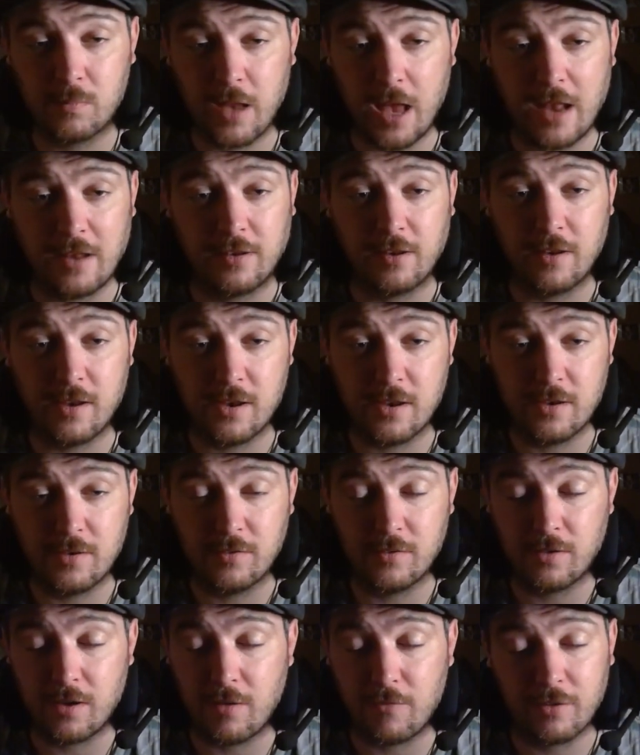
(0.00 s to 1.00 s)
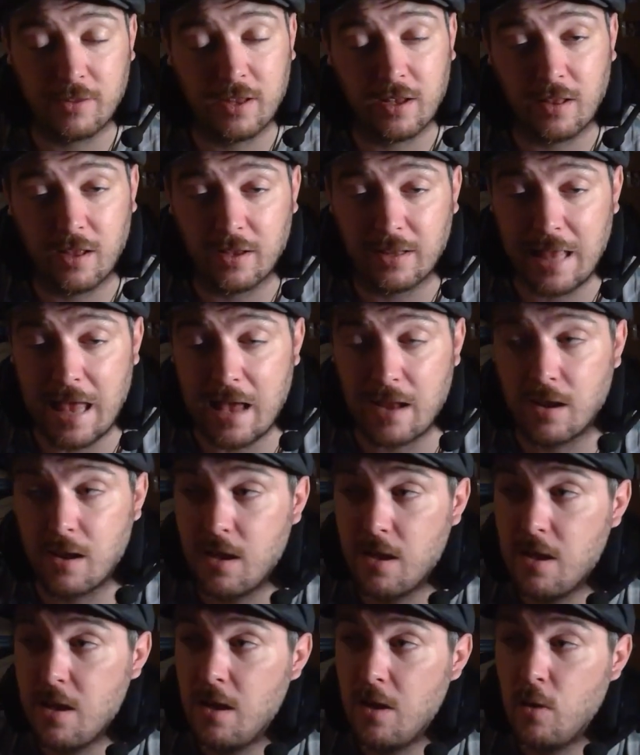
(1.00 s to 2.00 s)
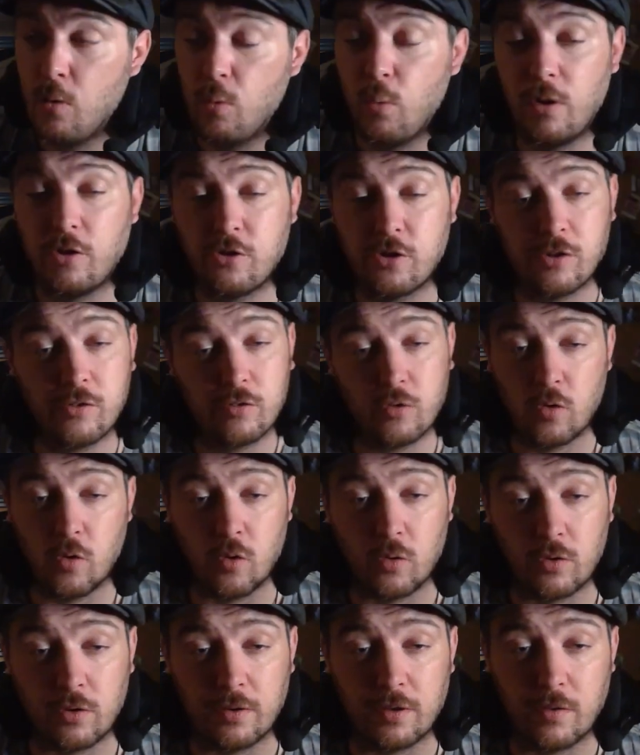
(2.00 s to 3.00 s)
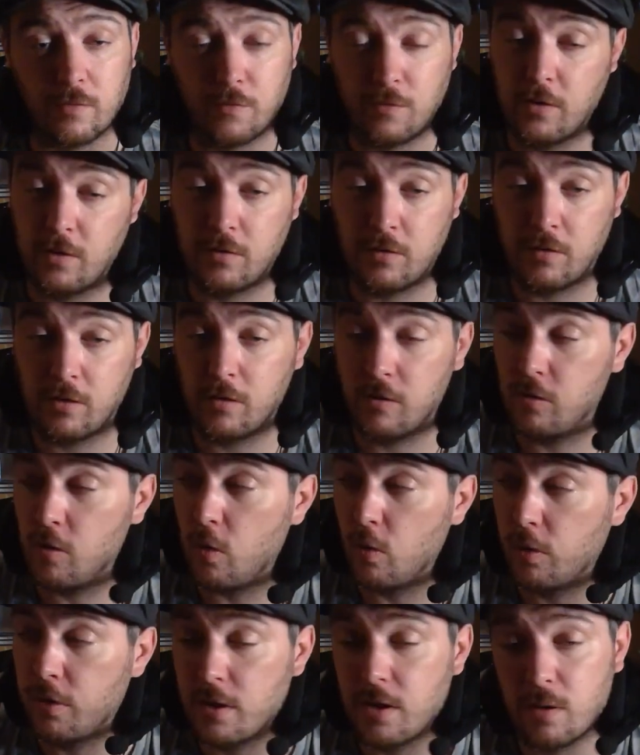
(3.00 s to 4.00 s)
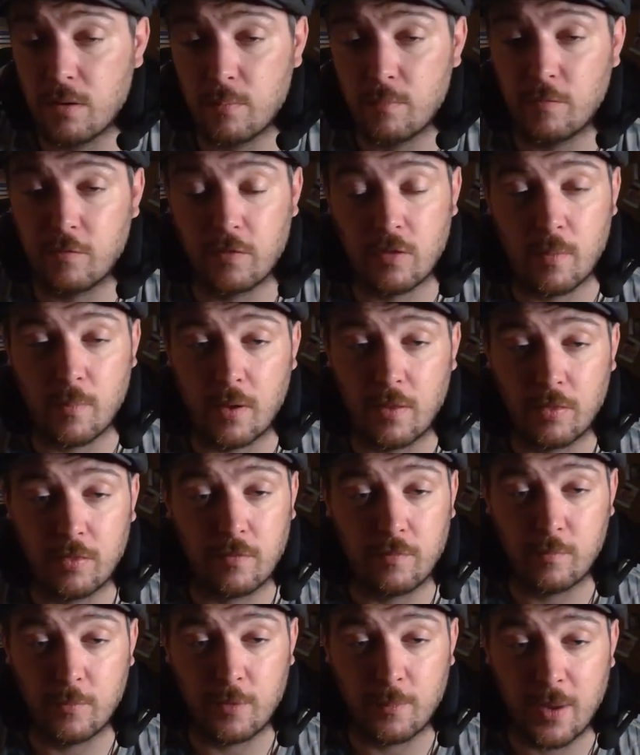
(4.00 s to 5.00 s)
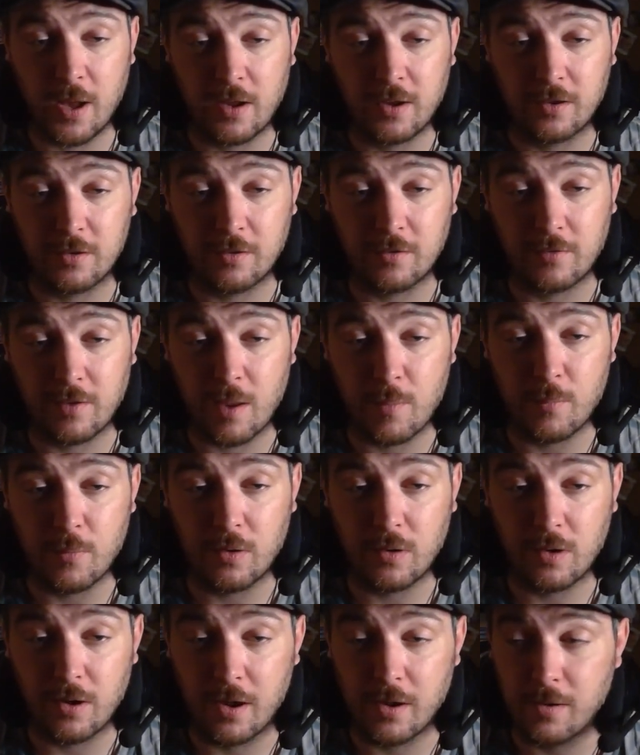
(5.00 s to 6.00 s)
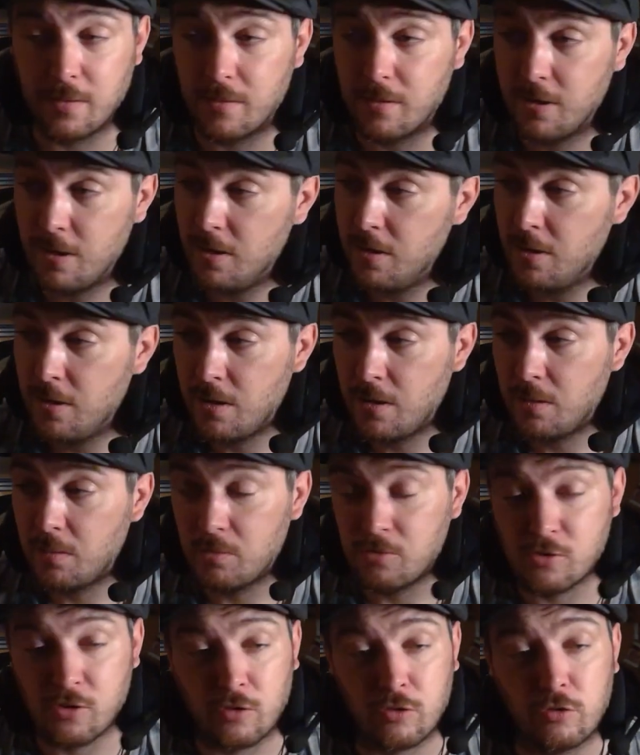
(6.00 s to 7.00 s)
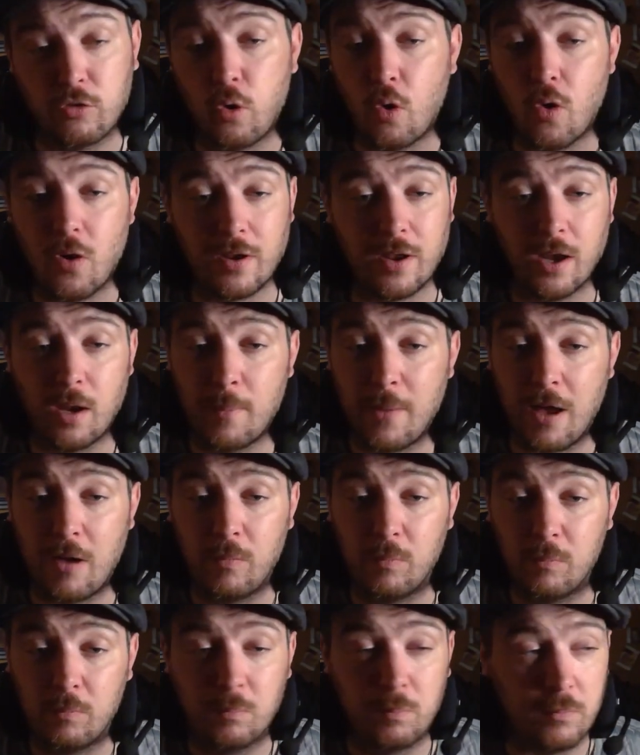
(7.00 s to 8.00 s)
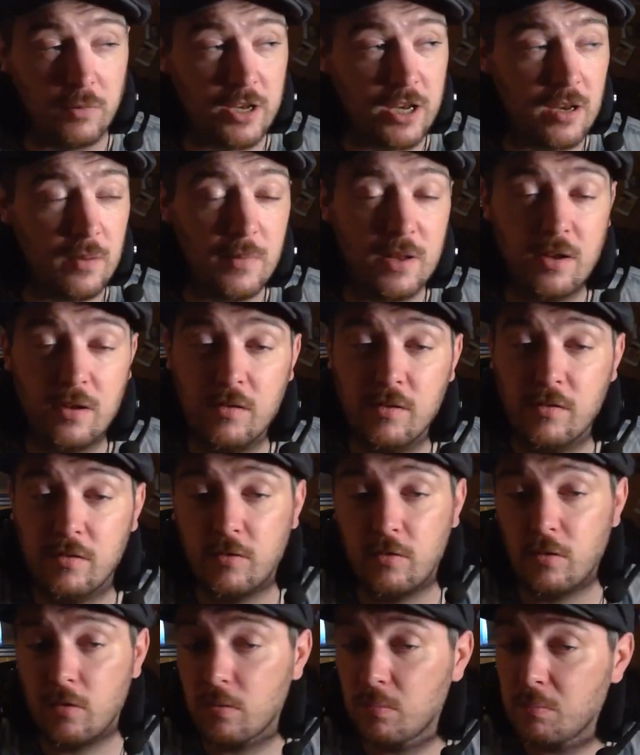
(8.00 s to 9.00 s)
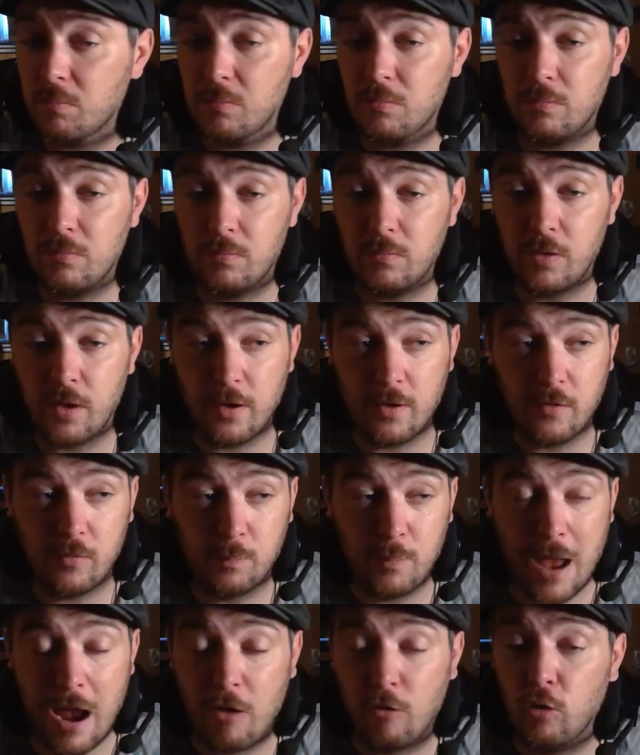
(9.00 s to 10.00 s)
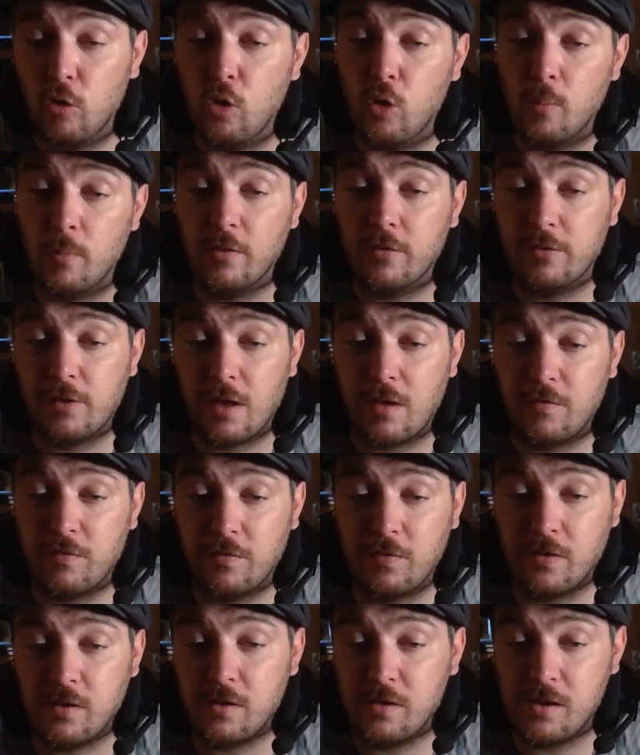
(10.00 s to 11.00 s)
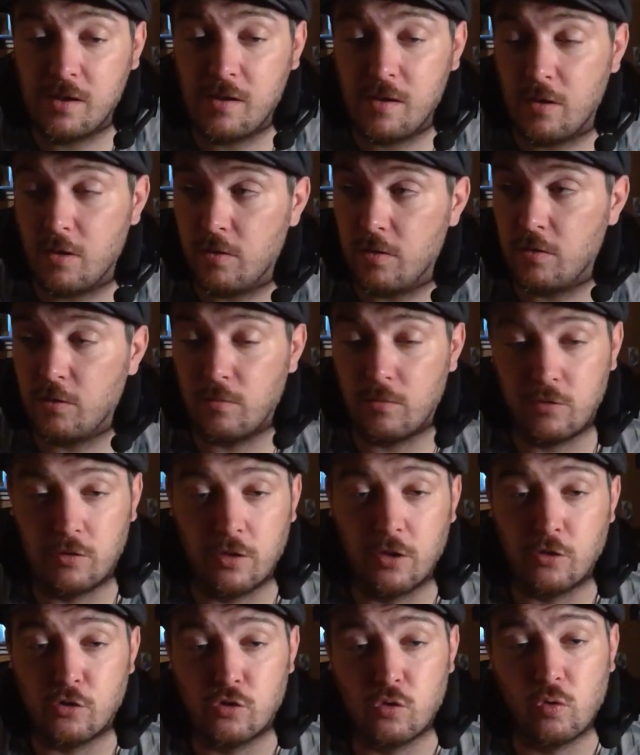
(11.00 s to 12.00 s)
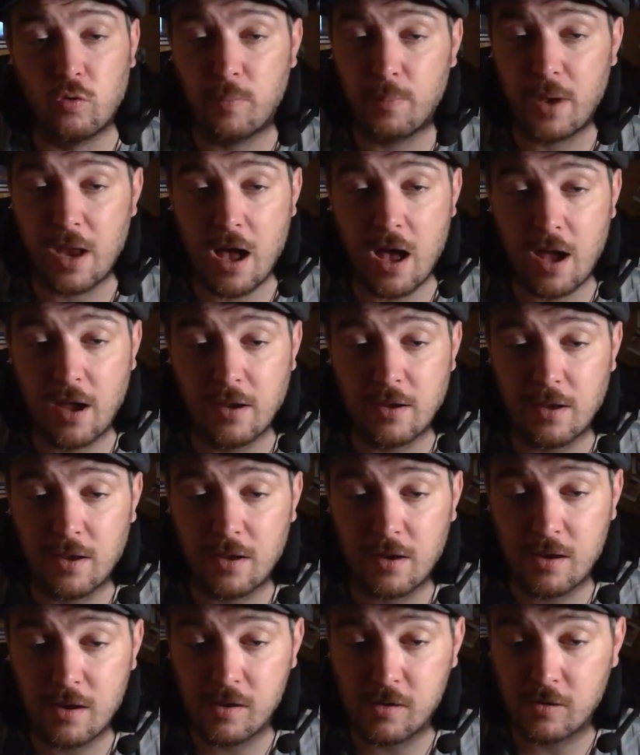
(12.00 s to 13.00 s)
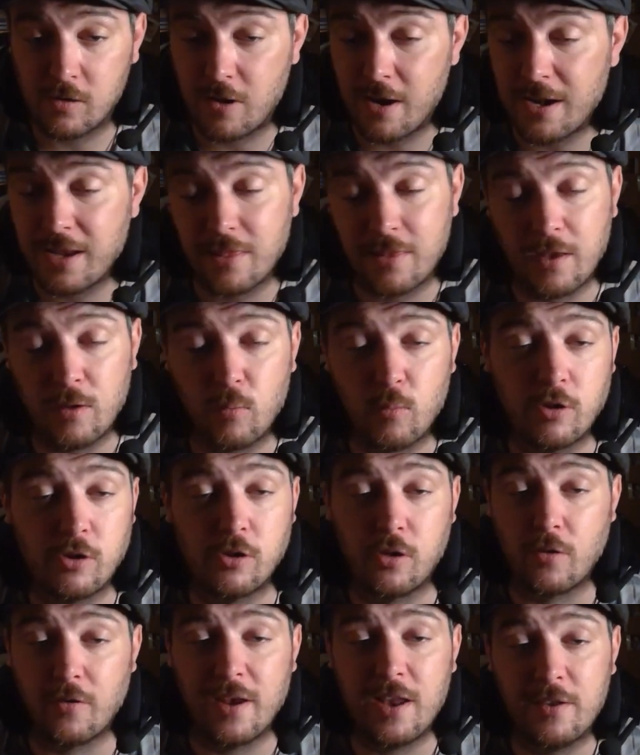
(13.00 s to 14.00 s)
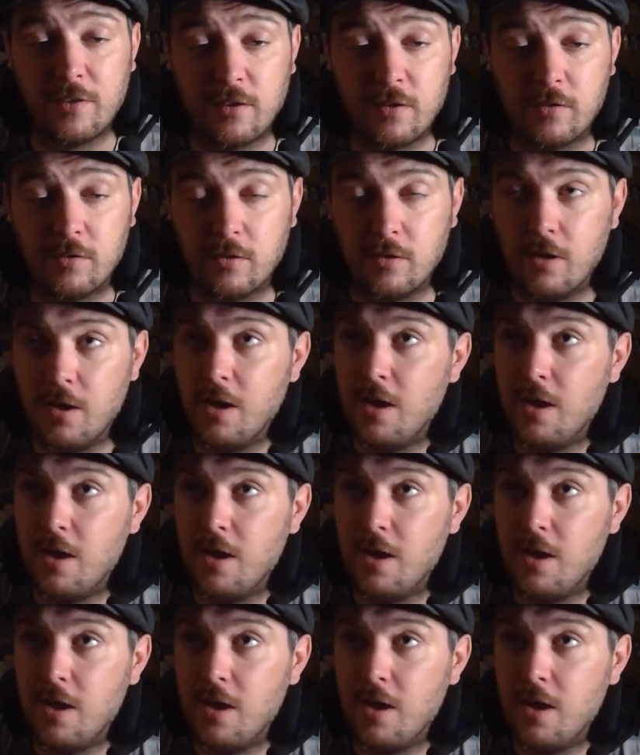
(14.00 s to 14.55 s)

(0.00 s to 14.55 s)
entities and everything like that, which is cool because it fits this whole theme for the month of Demonic December, and just talking about demons and paranormal stuff and the truth behind it or anything, which there isn't